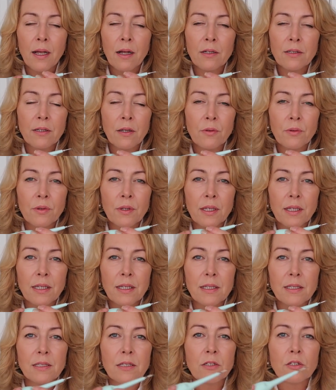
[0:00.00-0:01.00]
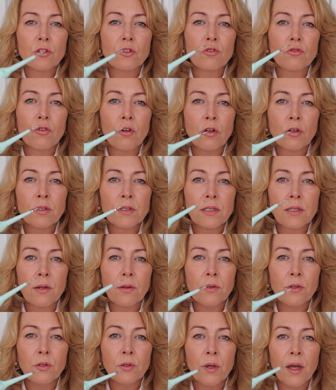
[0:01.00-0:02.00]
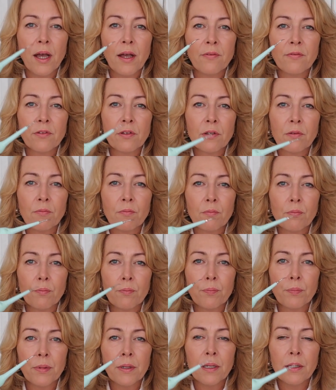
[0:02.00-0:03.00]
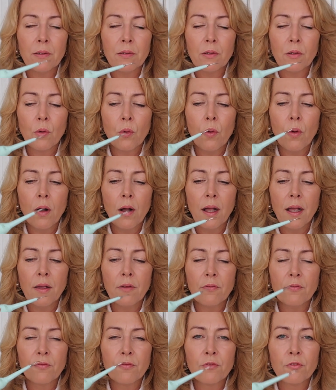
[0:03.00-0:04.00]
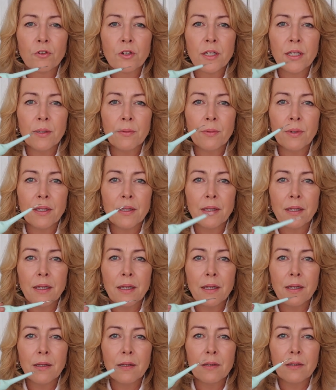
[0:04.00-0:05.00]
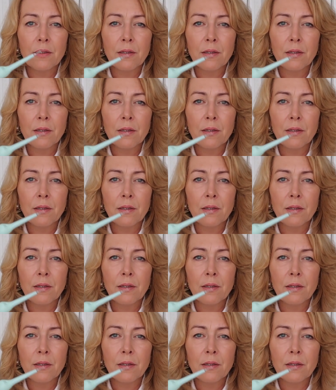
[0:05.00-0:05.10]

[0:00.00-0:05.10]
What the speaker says: I don't think it's as strong, so you have to be quite free with it.